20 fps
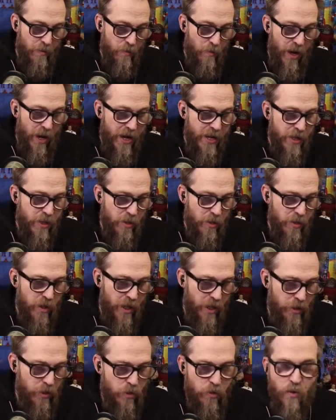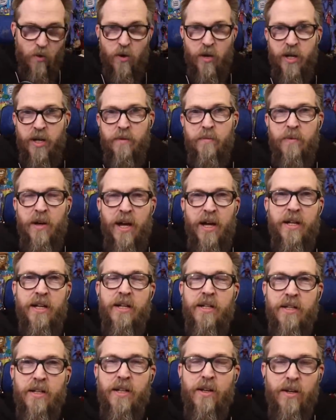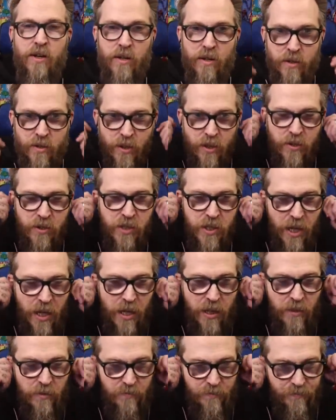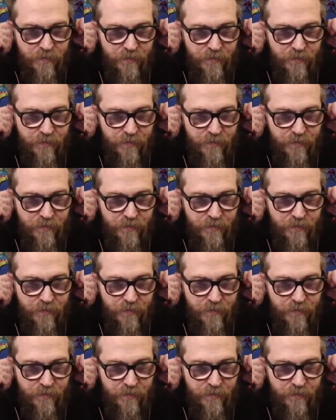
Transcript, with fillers: riker and troi back into their their cell